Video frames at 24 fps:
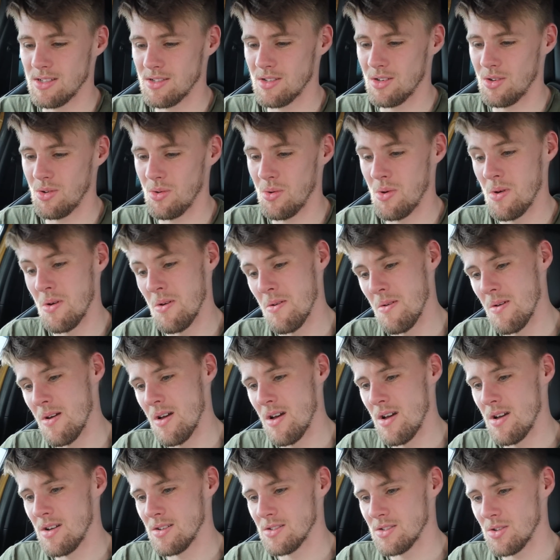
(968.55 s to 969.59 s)
So
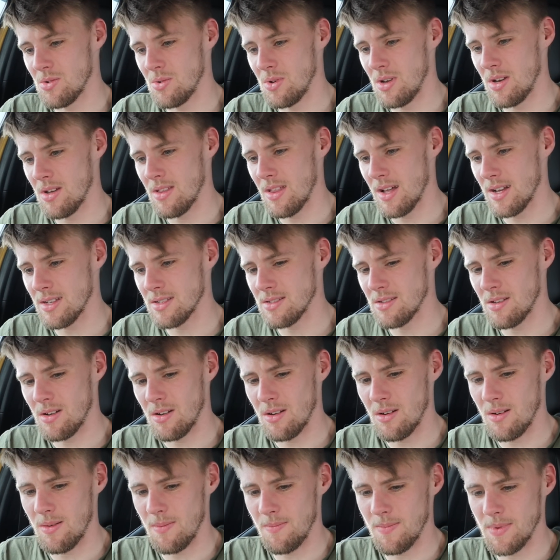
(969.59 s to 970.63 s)
yeah, that's
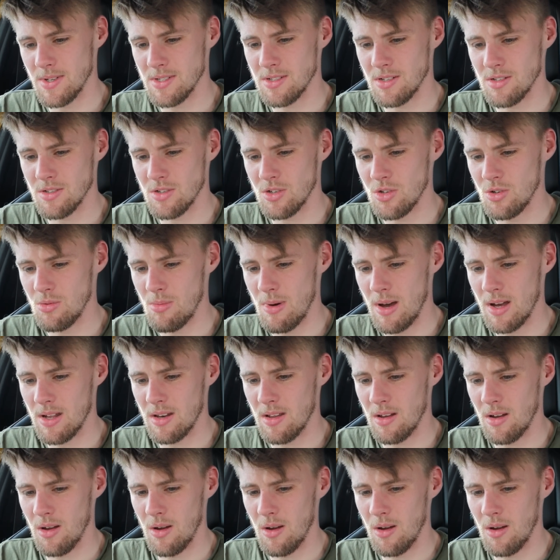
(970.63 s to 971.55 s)
not too bad.